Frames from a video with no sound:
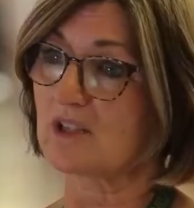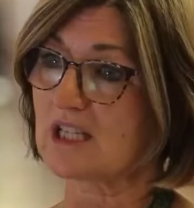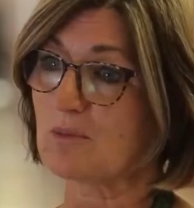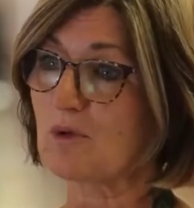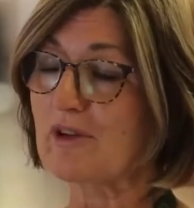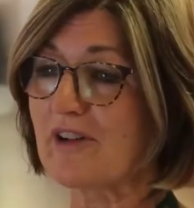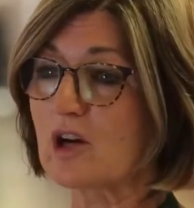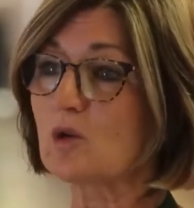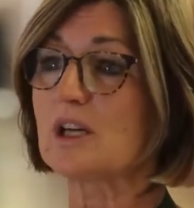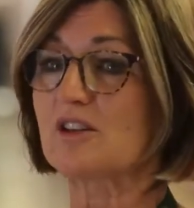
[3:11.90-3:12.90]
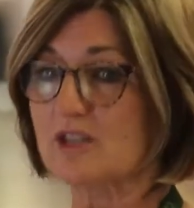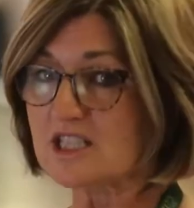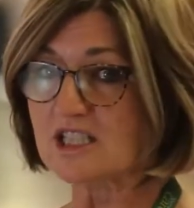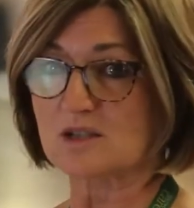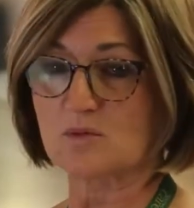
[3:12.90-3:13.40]
them. And we found creative ways
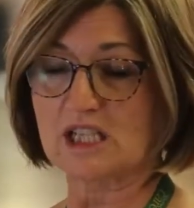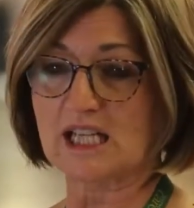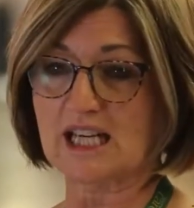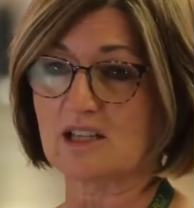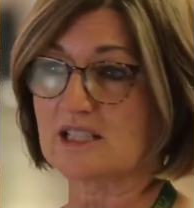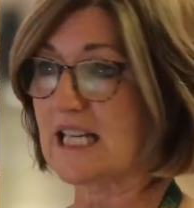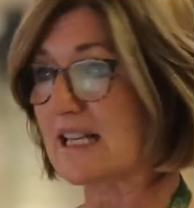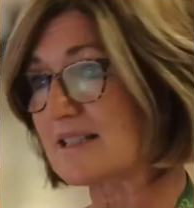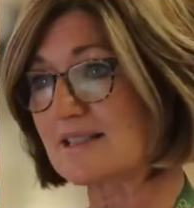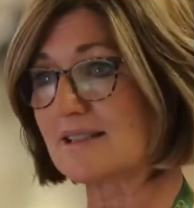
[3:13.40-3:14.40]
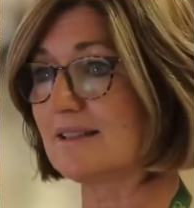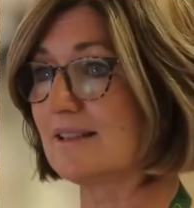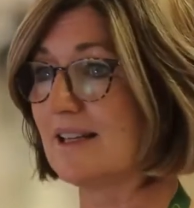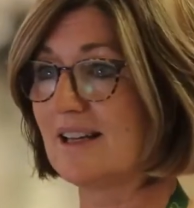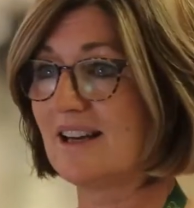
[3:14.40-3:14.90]
to communicate, texting,
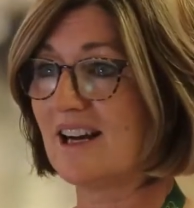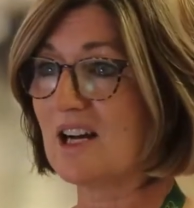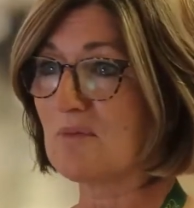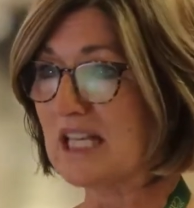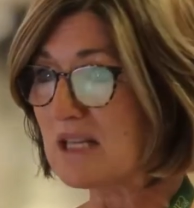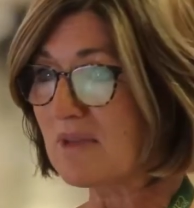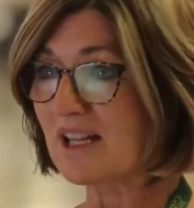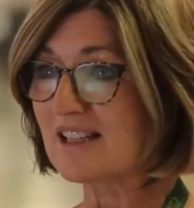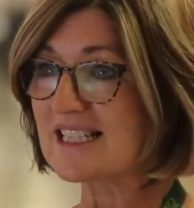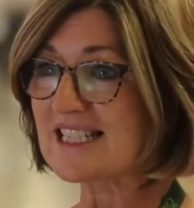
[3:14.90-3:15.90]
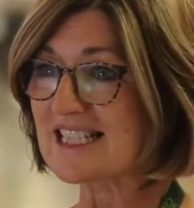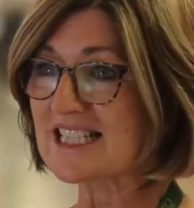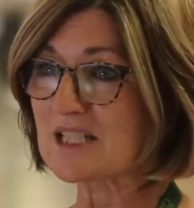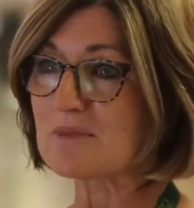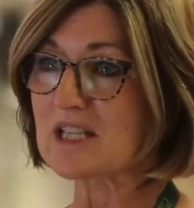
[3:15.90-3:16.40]
emailing
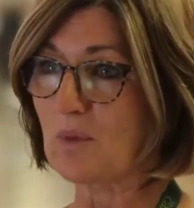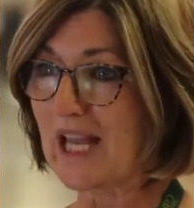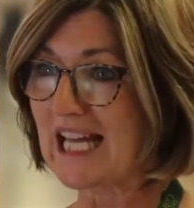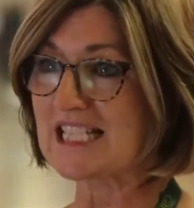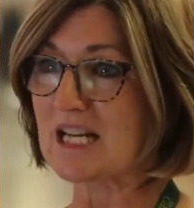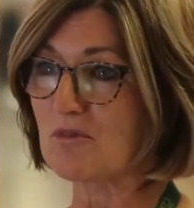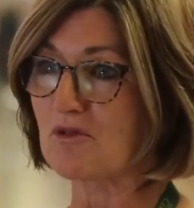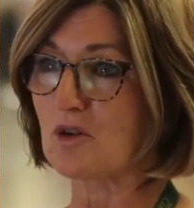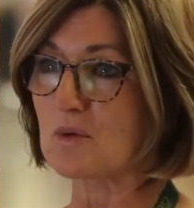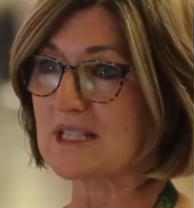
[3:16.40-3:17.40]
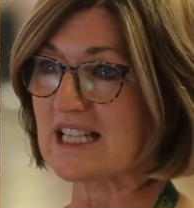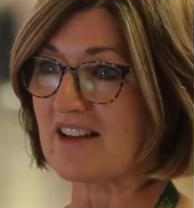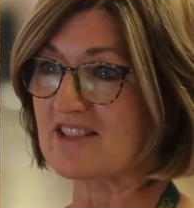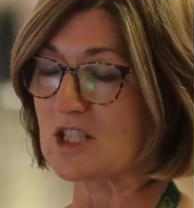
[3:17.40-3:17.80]
systems that we hadn't done before with staff.